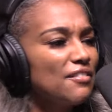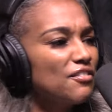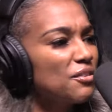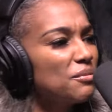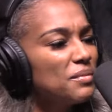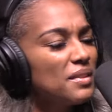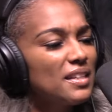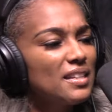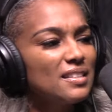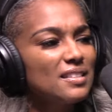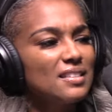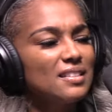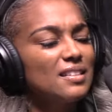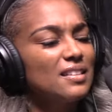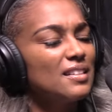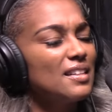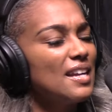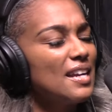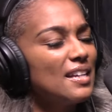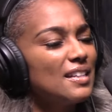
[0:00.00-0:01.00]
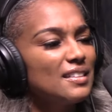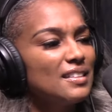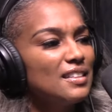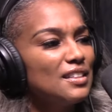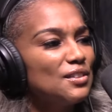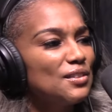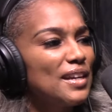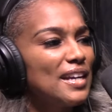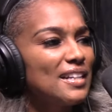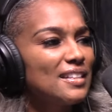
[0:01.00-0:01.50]
from this, so they got, you
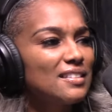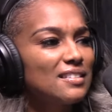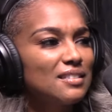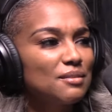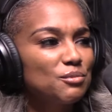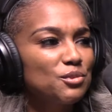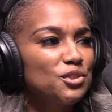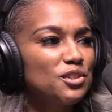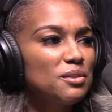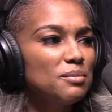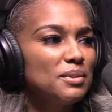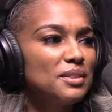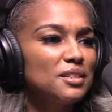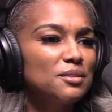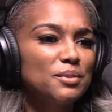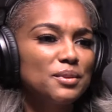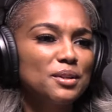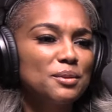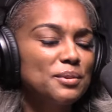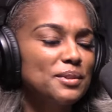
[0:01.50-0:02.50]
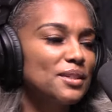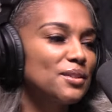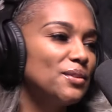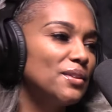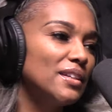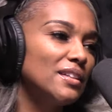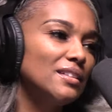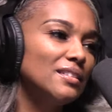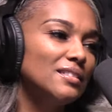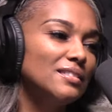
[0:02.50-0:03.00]
know, got into some trouble. I just want to know what's
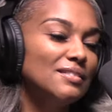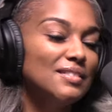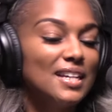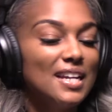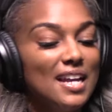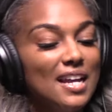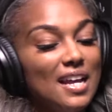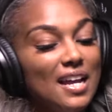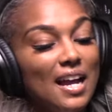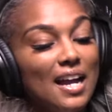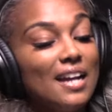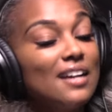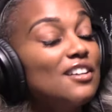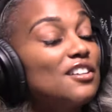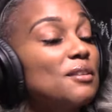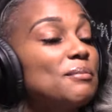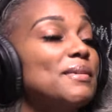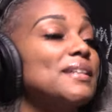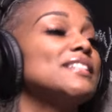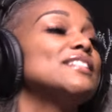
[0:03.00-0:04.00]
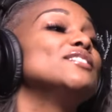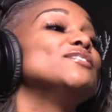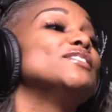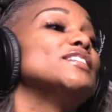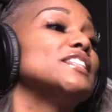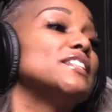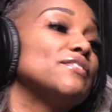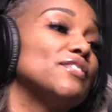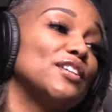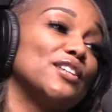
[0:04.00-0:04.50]
going on. I go to my
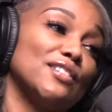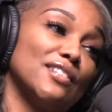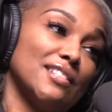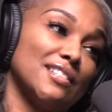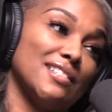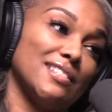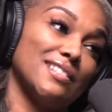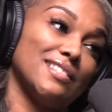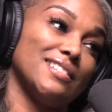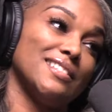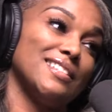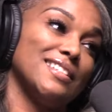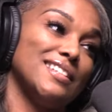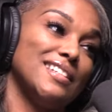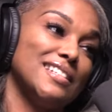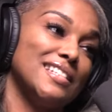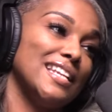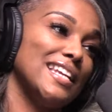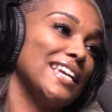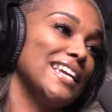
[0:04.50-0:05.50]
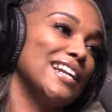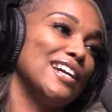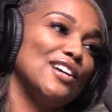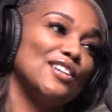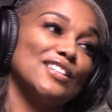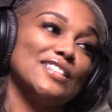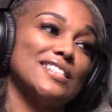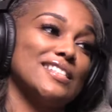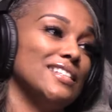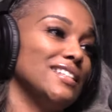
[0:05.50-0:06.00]
students first, right? Because they get all
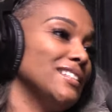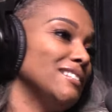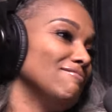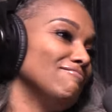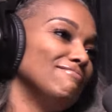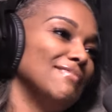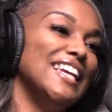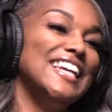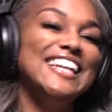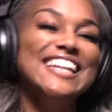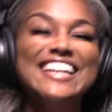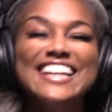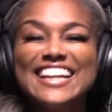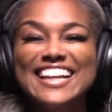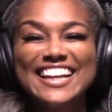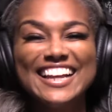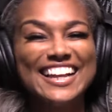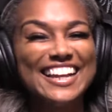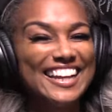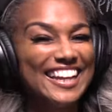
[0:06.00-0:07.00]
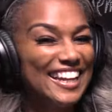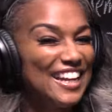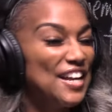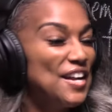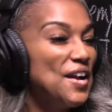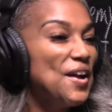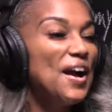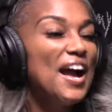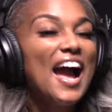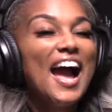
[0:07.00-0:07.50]
the tea. That's good.
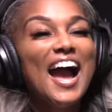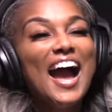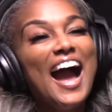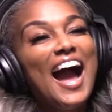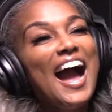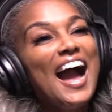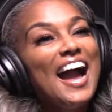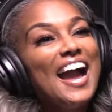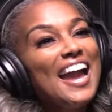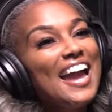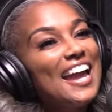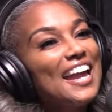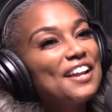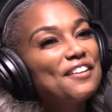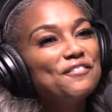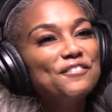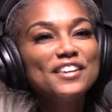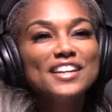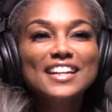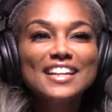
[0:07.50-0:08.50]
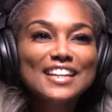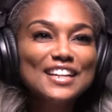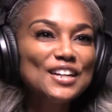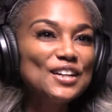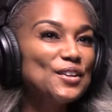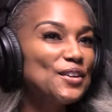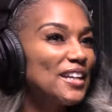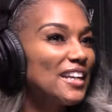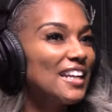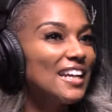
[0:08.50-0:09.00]
That's good. I had
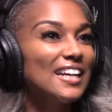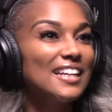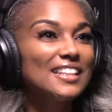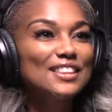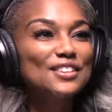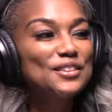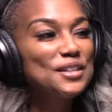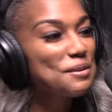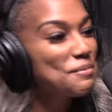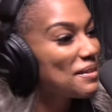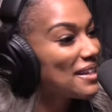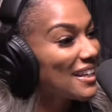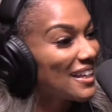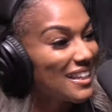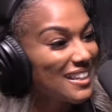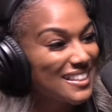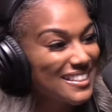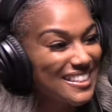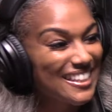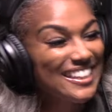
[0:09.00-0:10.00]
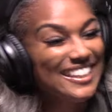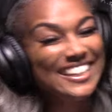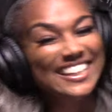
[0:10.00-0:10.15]
video in like three minutes.